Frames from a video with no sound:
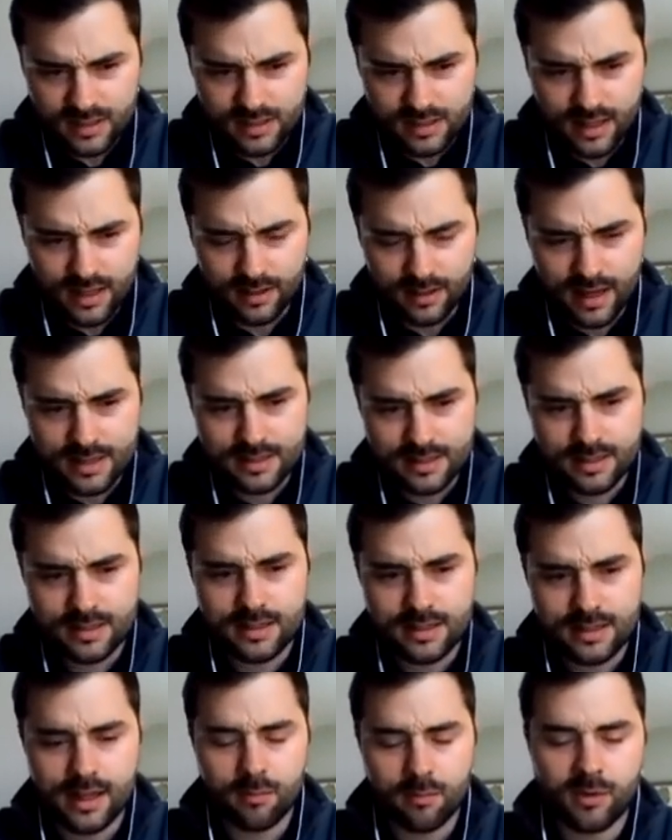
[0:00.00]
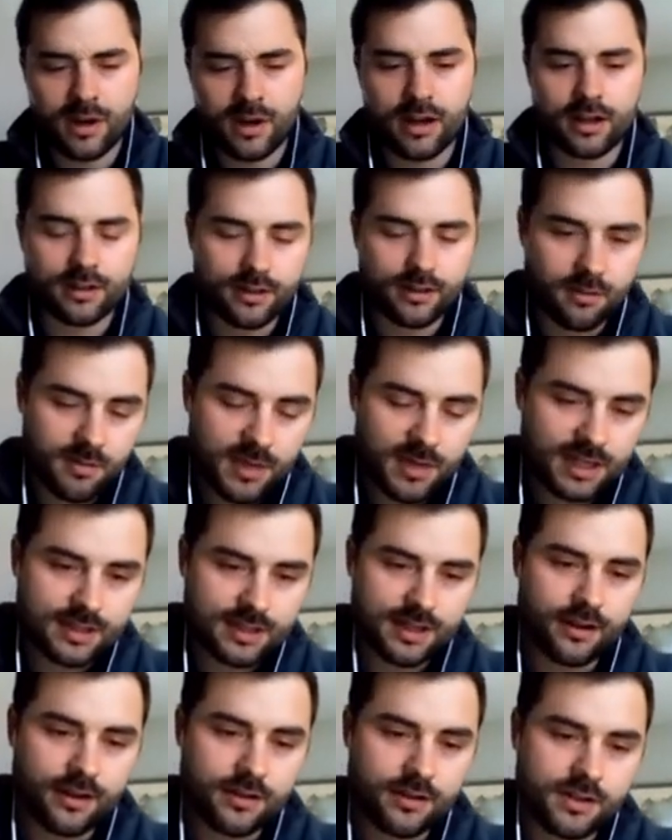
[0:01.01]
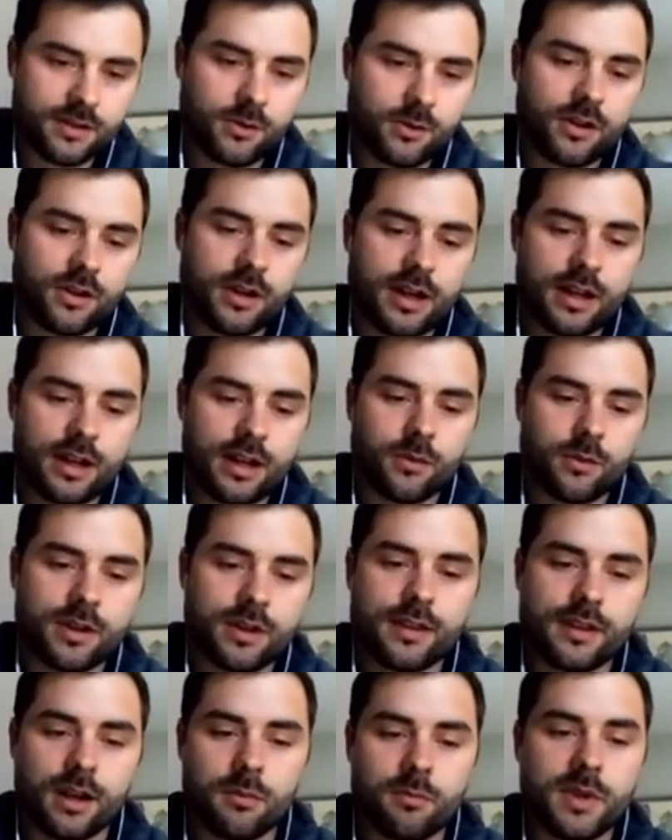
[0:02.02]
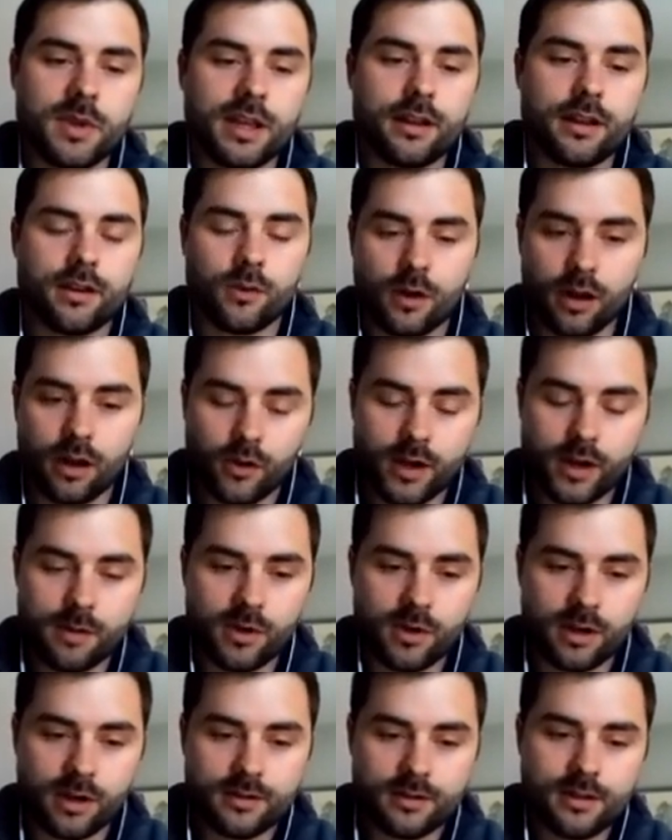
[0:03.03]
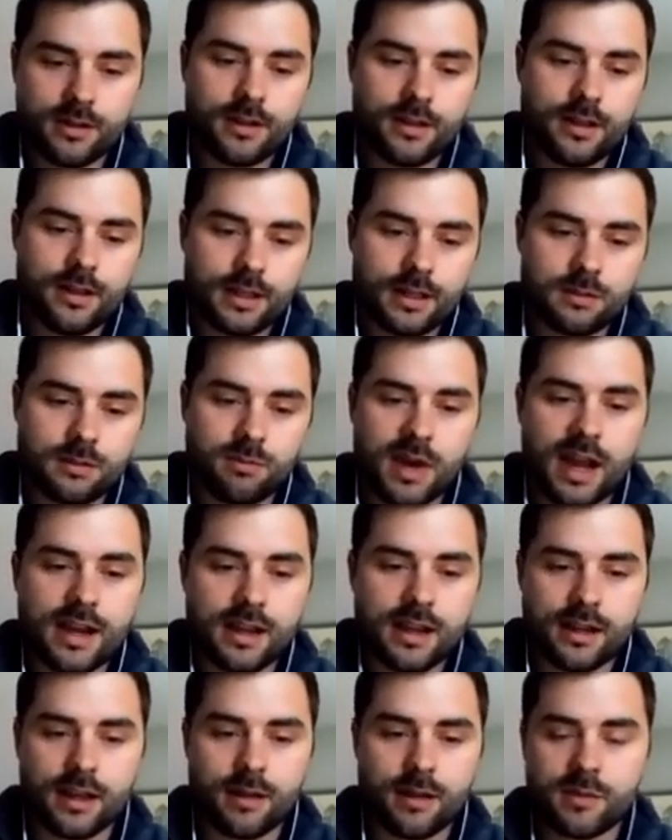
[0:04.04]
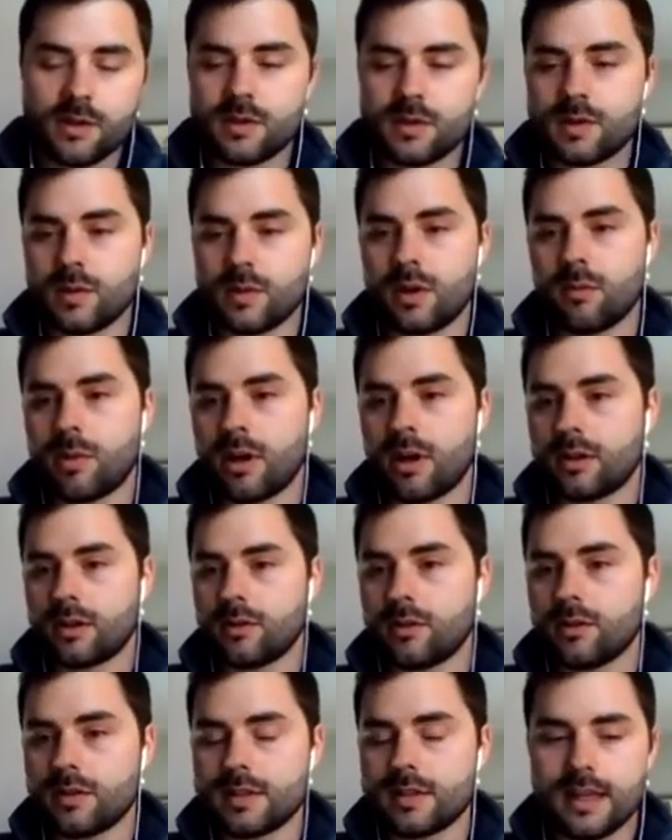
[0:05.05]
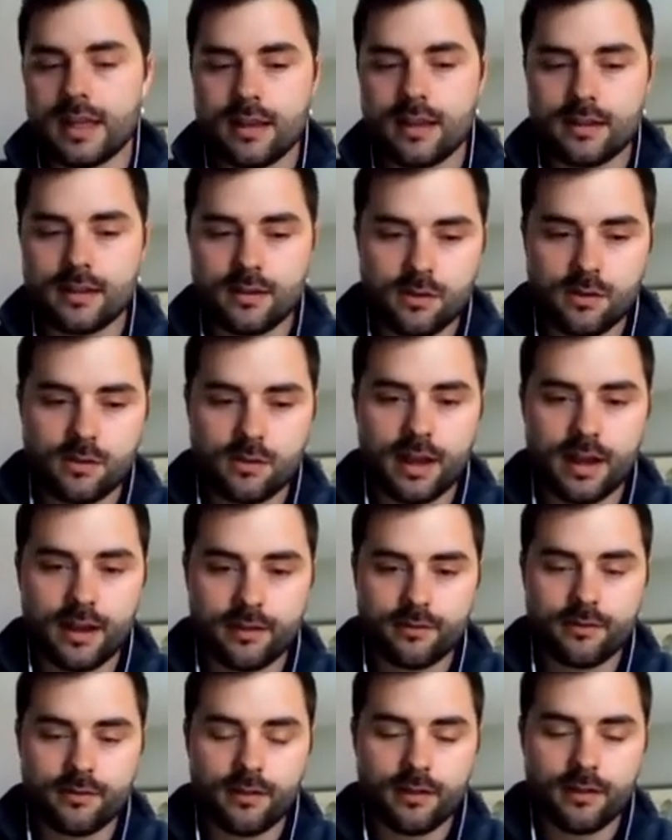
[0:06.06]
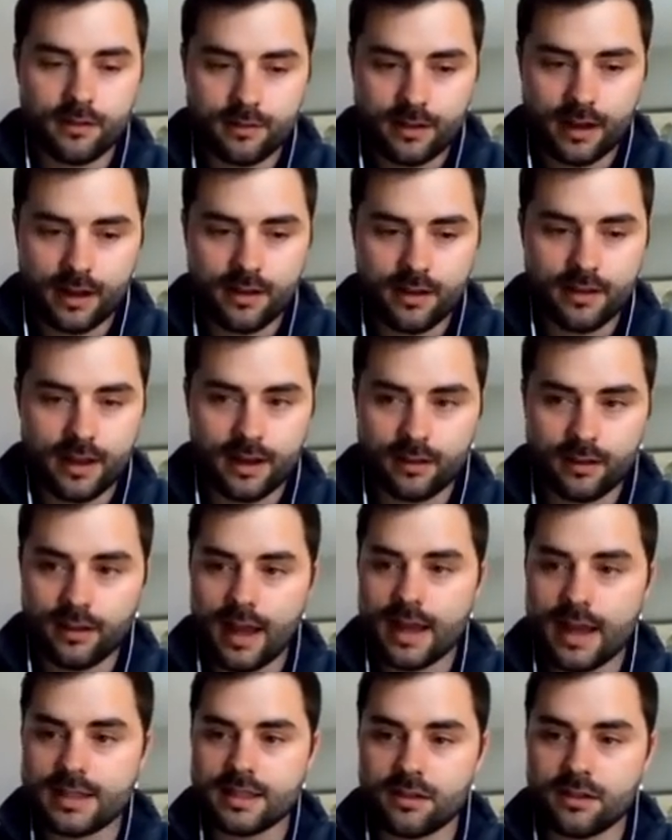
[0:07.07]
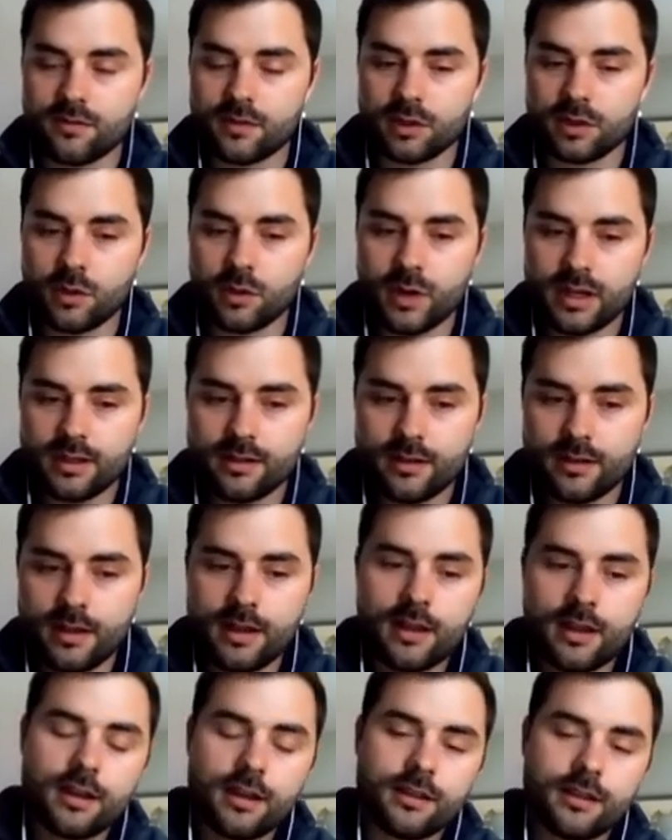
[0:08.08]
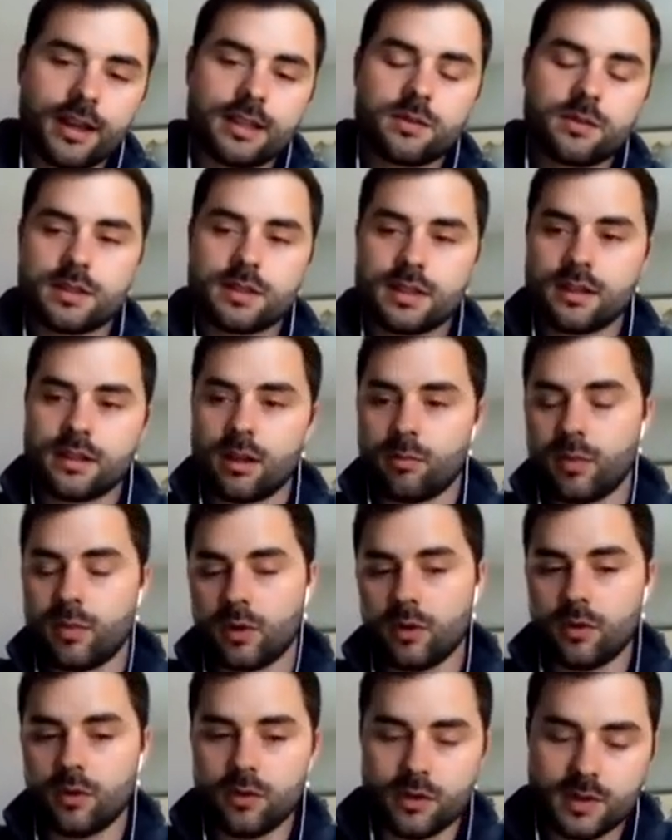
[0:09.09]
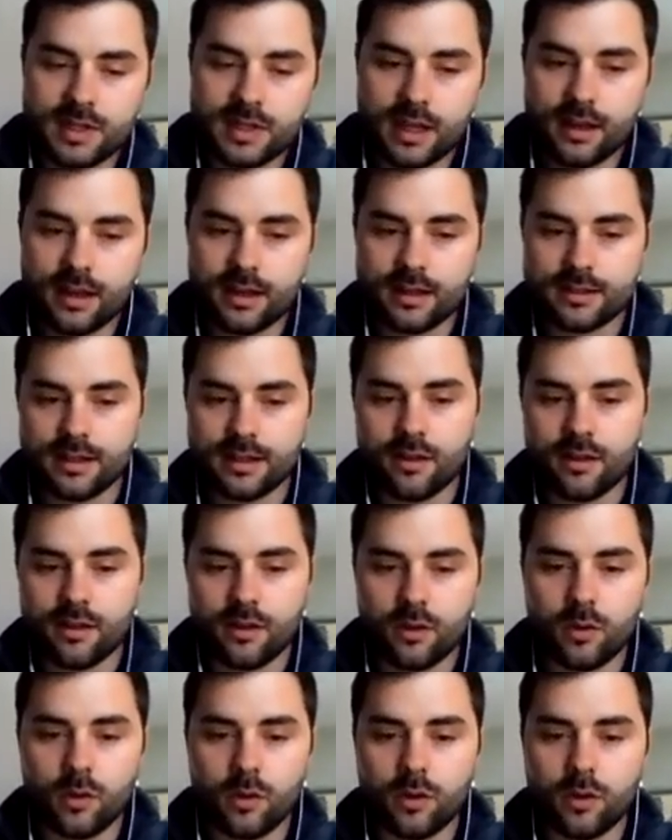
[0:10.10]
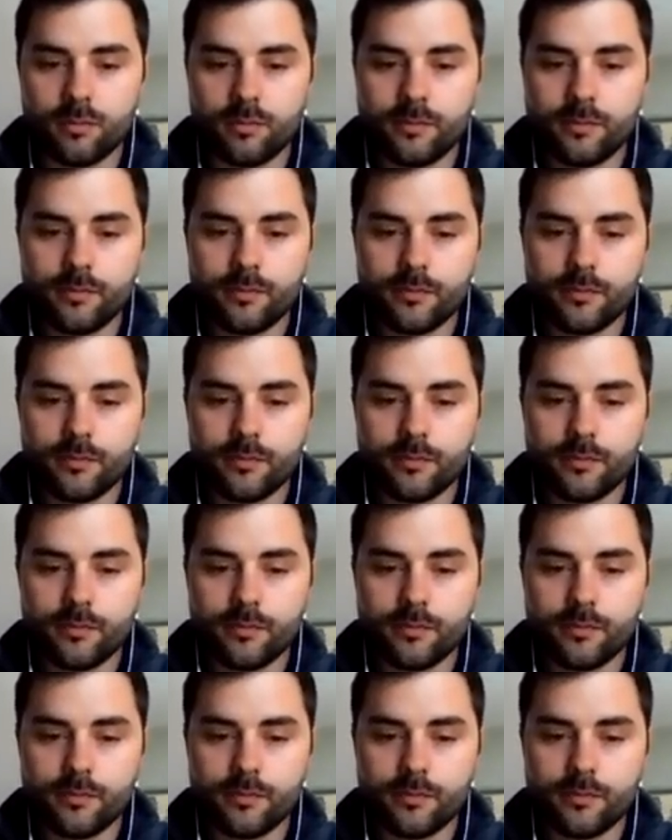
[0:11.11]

the elasticity of that product, the mixing energy we're creating with our bit or our reamer is binding up those soil particles into that kind of that elastic fluid. And that's what's going to pull those cuttings out of the hole.